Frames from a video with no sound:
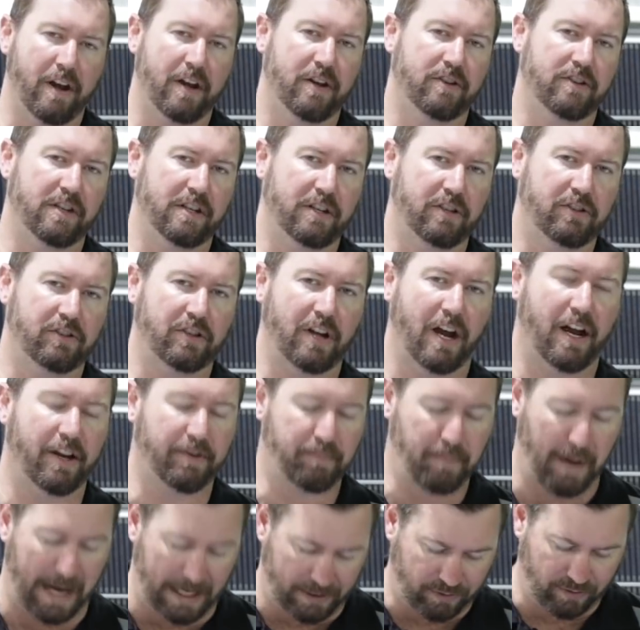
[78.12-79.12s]
energy to
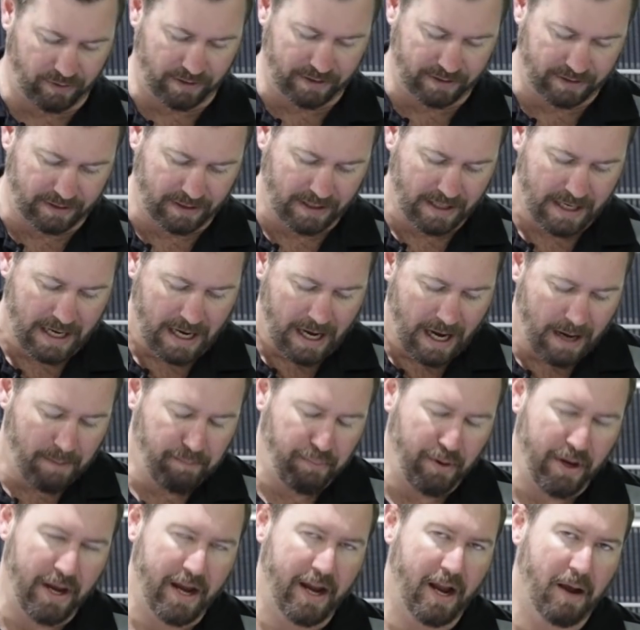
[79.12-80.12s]
charge batteries. And
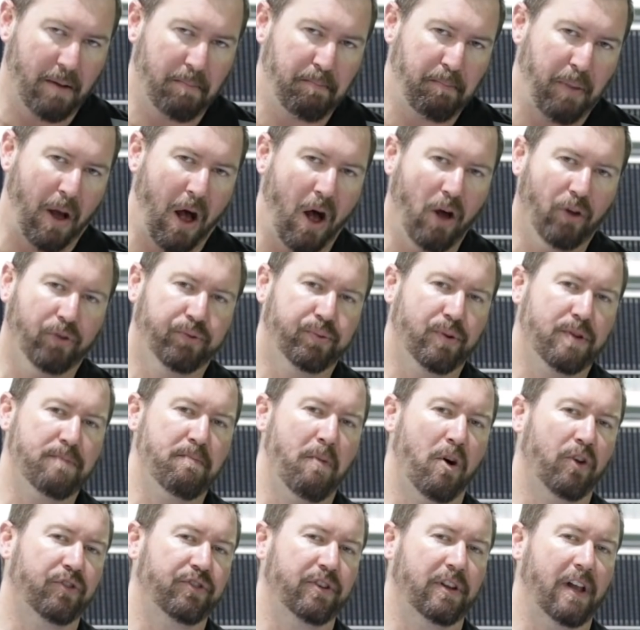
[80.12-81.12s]
being a pulse width
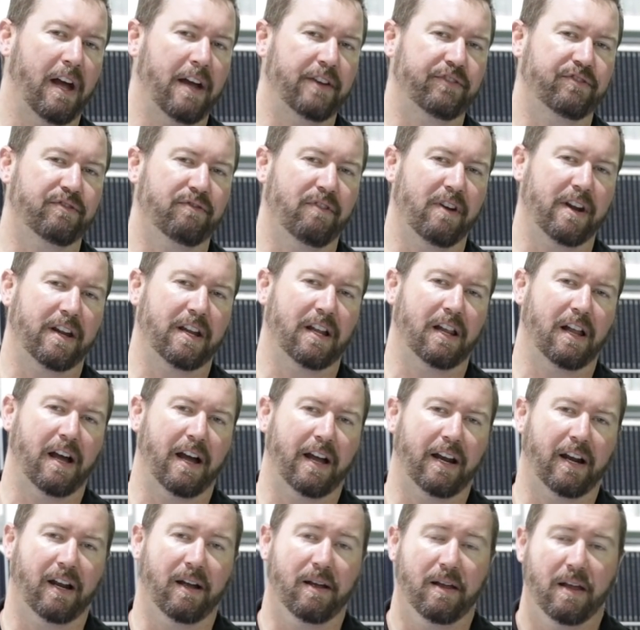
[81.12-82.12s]
modulation
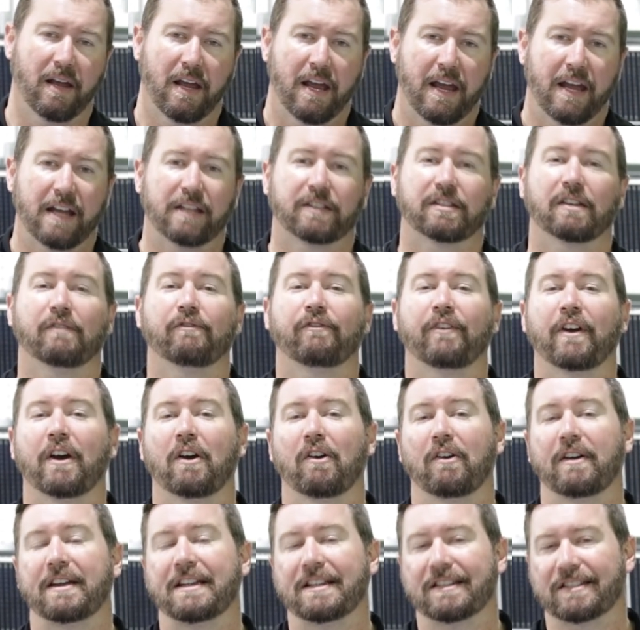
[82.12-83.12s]
regulator, it's a
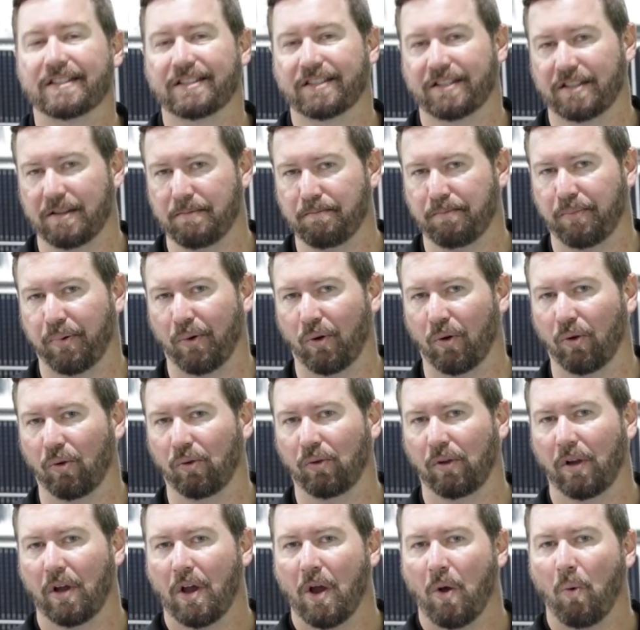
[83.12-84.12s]
very
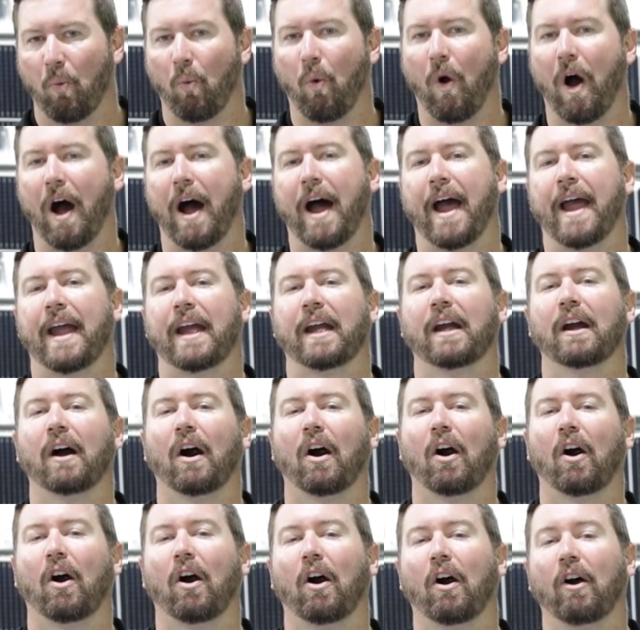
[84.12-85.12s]
simple way
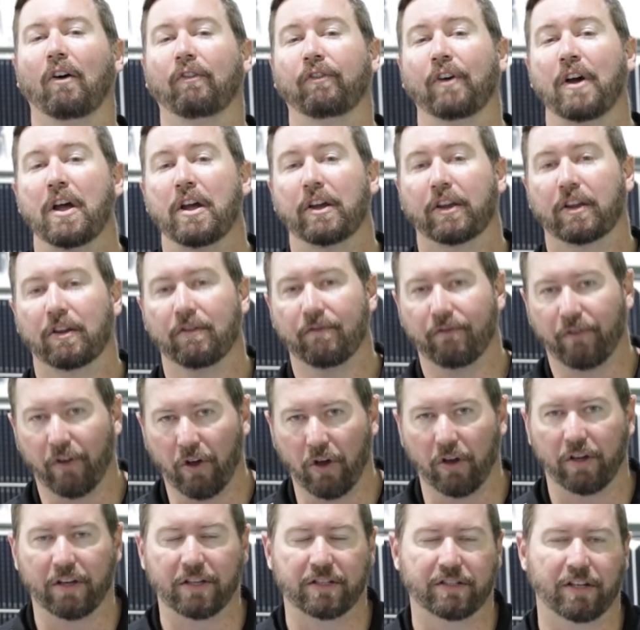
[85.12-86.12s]
of
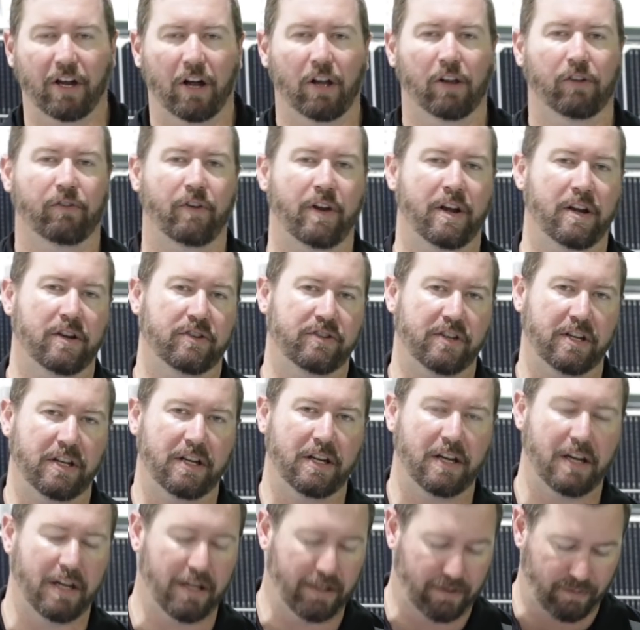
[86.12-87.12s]
converting solar
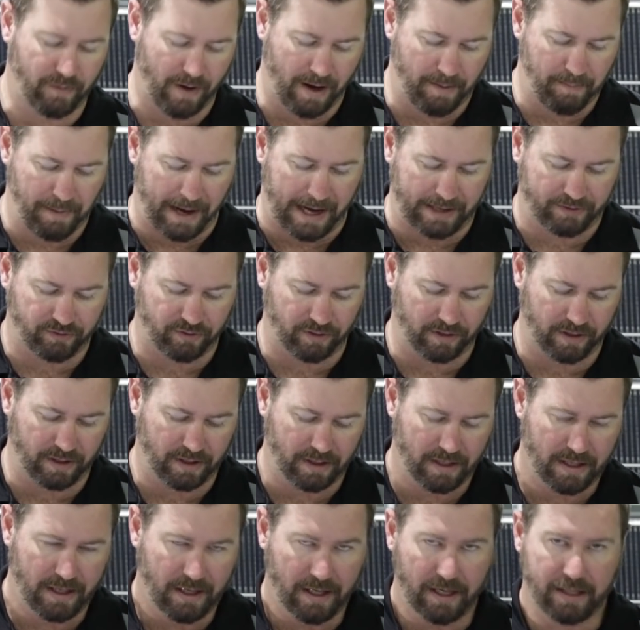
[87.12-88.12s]
energy into our battery.
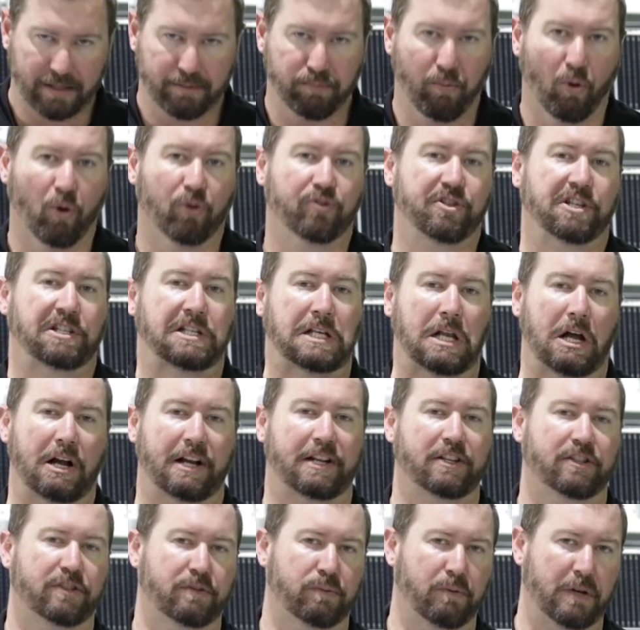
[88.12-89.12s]
It's more just
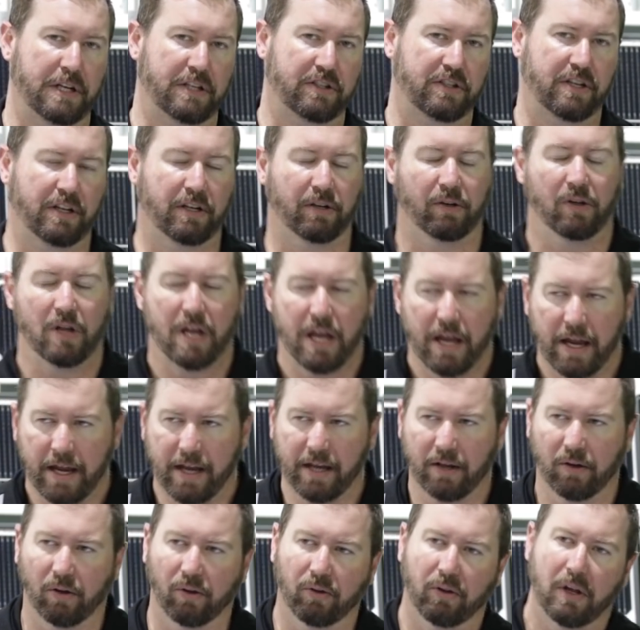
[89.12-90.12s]
like a switch.
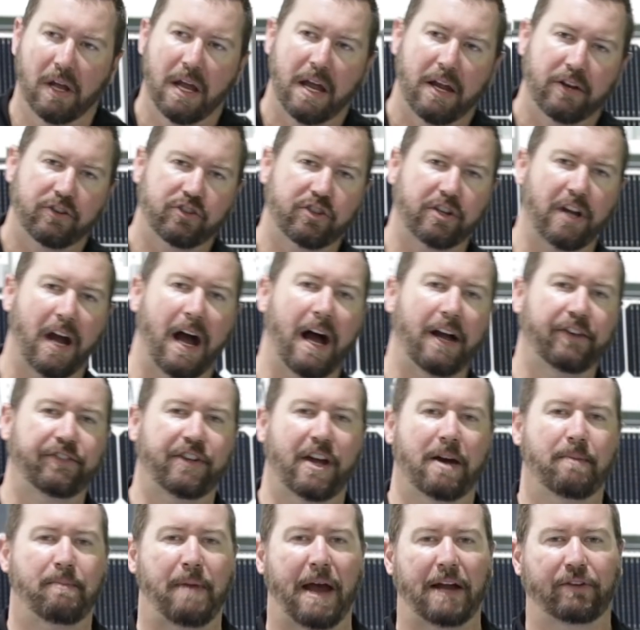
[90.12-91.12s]
It'll charge
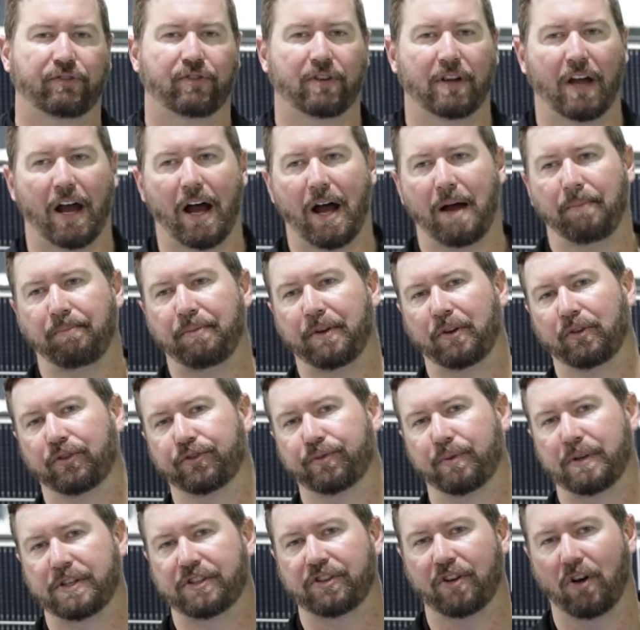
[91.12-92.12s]
our battery up, it'll
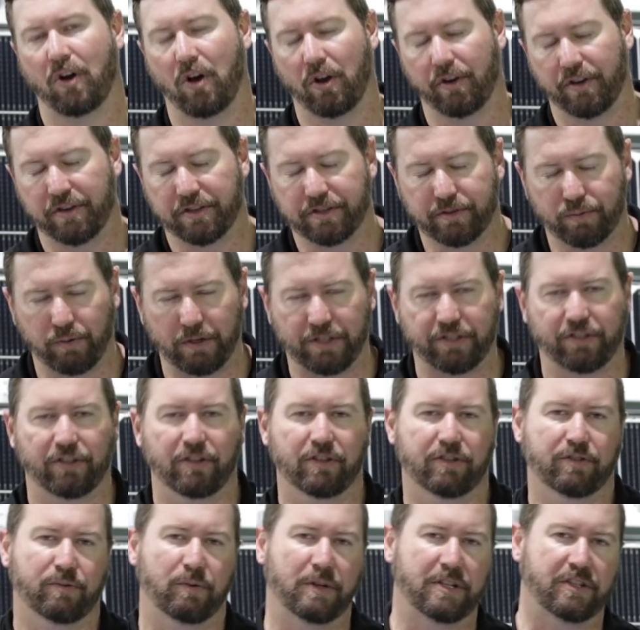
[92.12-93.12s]
switch on and
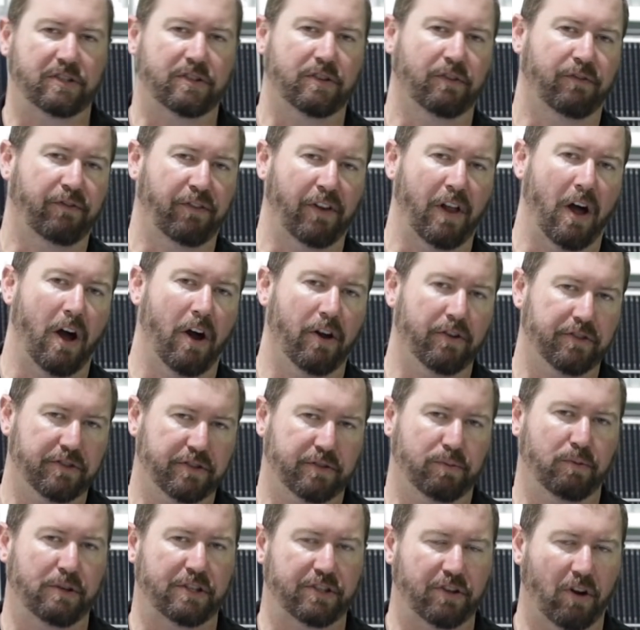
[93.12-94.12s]
switch to float,
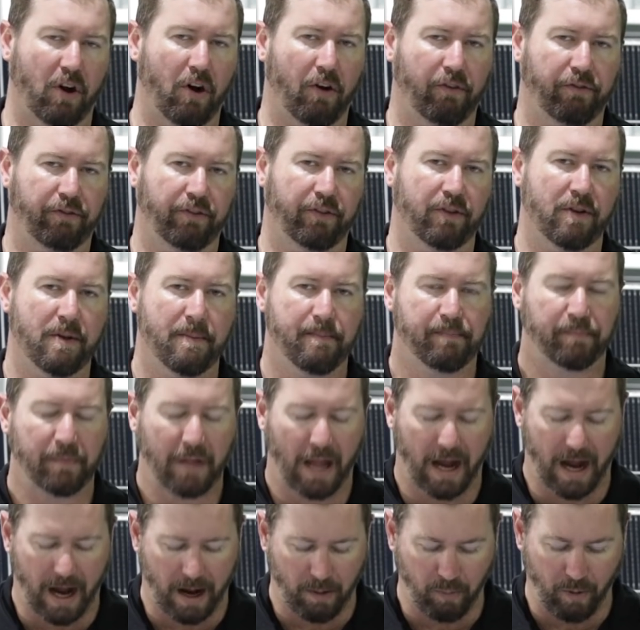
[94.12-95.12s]
switch off
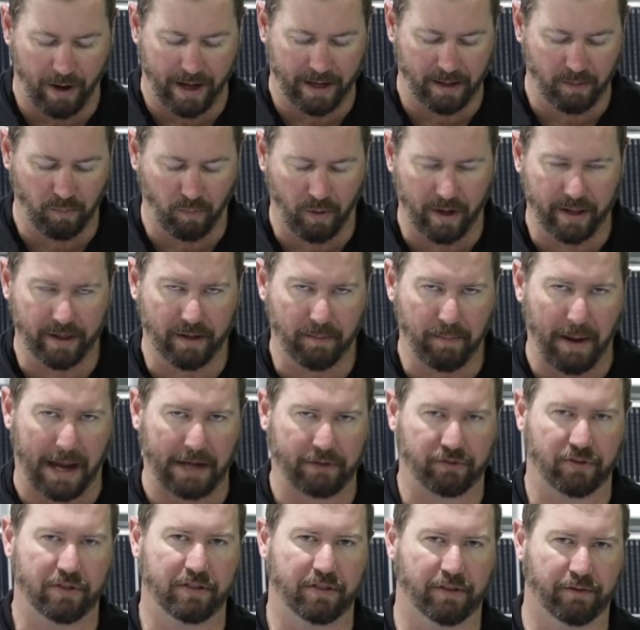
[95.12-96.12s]
when the
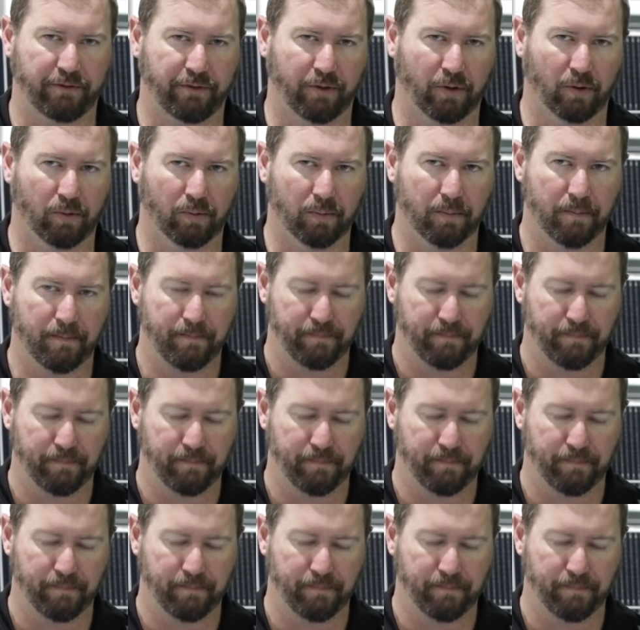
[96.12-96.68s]
batteries are full.